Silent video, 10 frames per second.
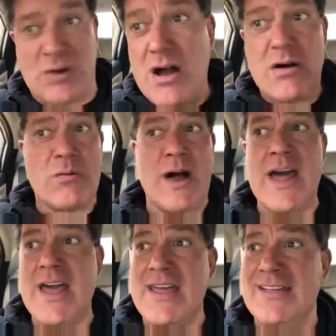throw
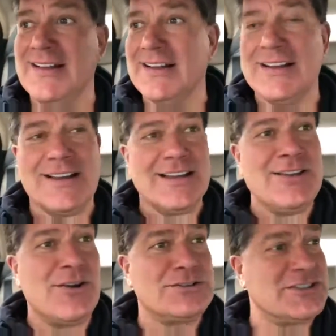away
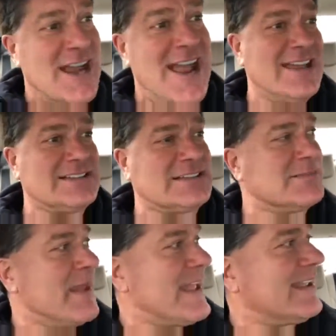your chance
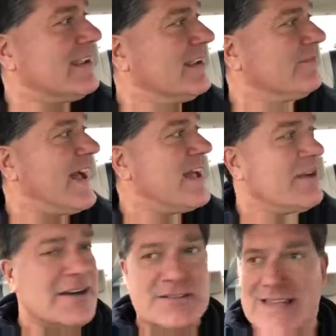to make
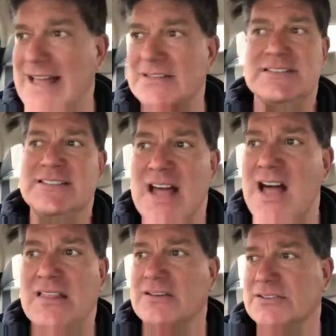
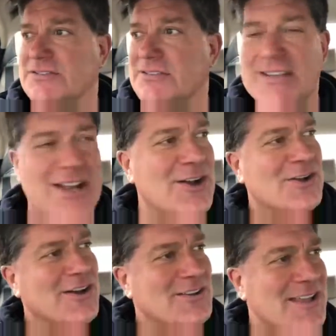$500,000? You know,